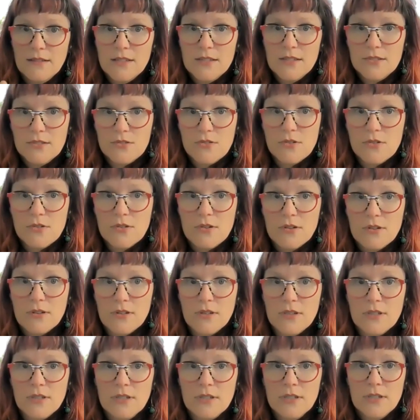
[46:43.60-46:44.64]
this
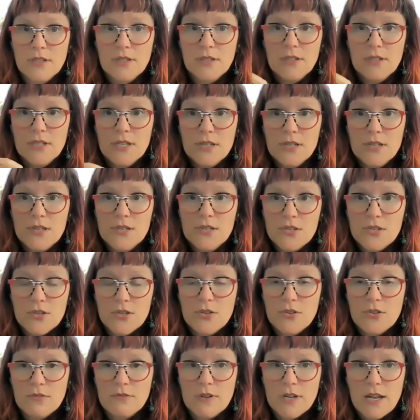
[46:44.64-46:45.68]
goal into
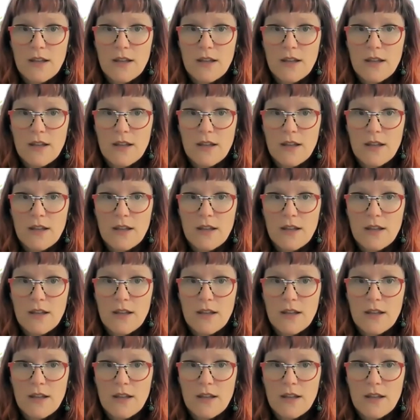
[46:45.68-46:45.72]
your